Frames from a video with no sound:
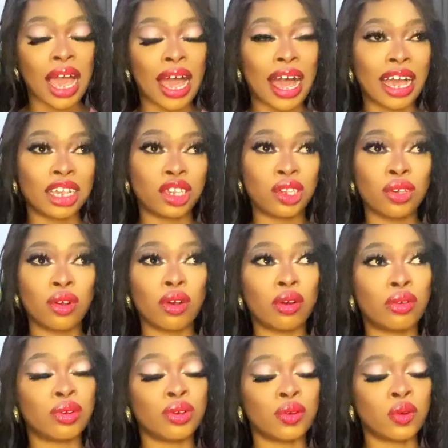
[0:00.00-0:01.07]
As you all
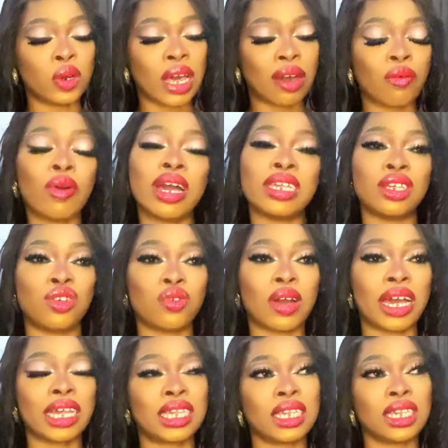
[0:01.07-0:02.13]
know, that whitish
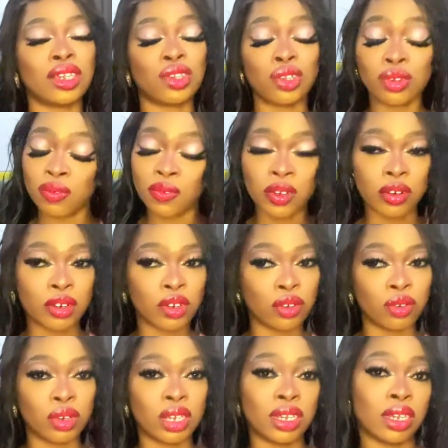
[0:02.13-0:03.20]
white is very
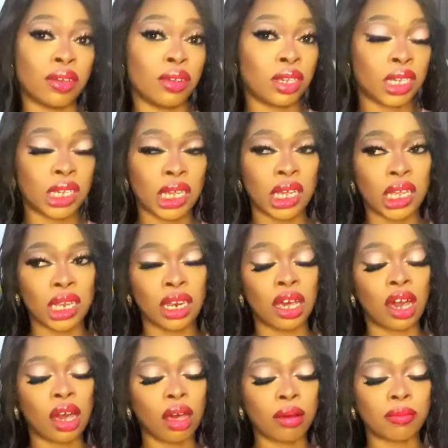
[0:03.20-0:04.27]
good. It's a skin
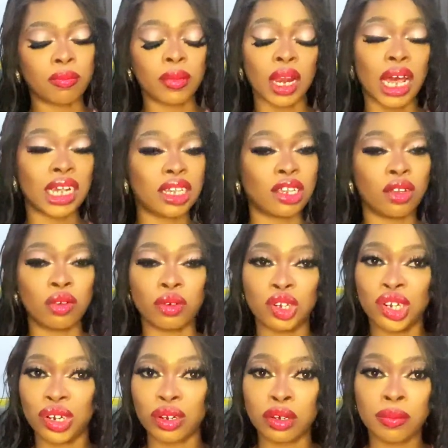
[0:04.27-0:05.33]
lightening
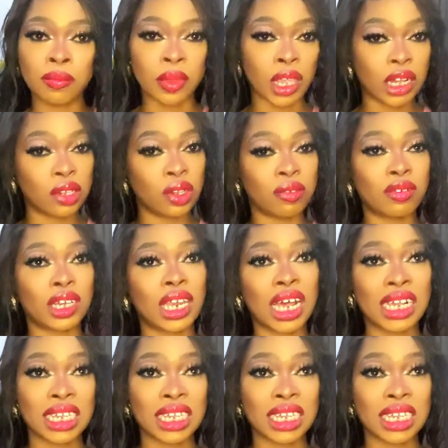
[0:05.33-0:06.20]
lotion. So if you're that